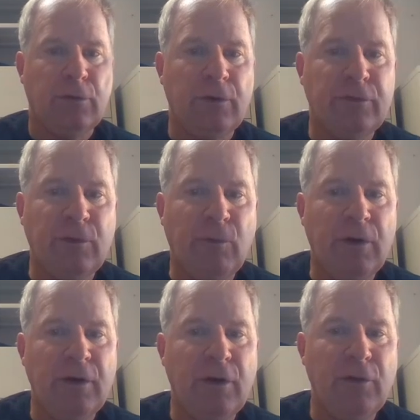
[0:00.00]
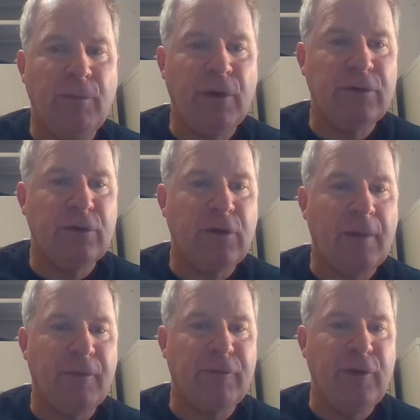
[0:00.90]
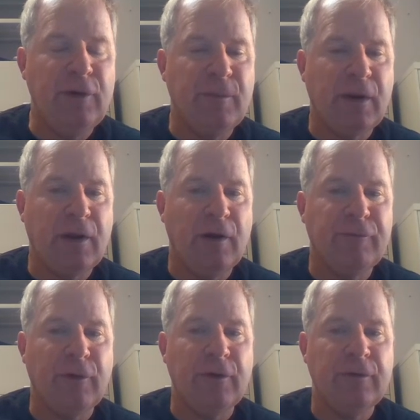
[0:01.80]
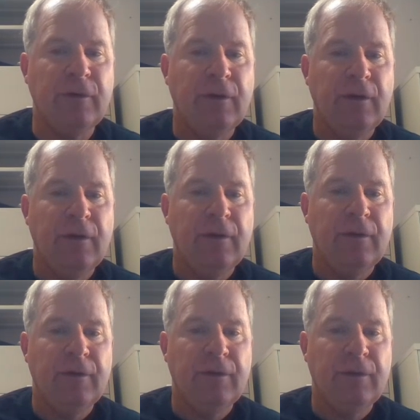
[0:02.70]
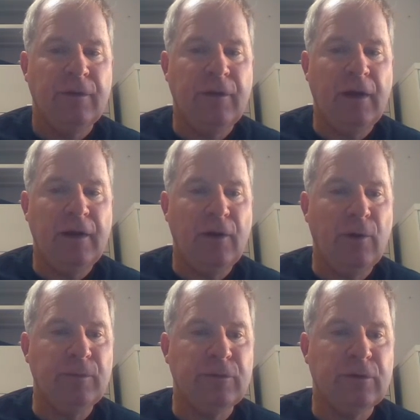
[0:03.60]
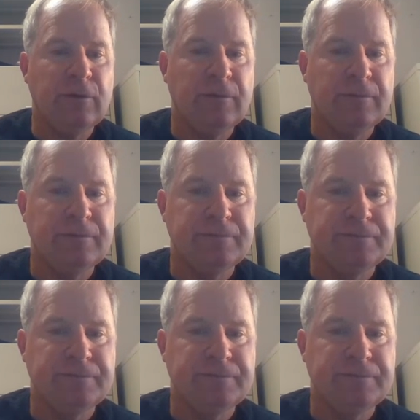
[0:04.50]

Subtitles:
Trusting one another brings a type of freedom and comfort that helps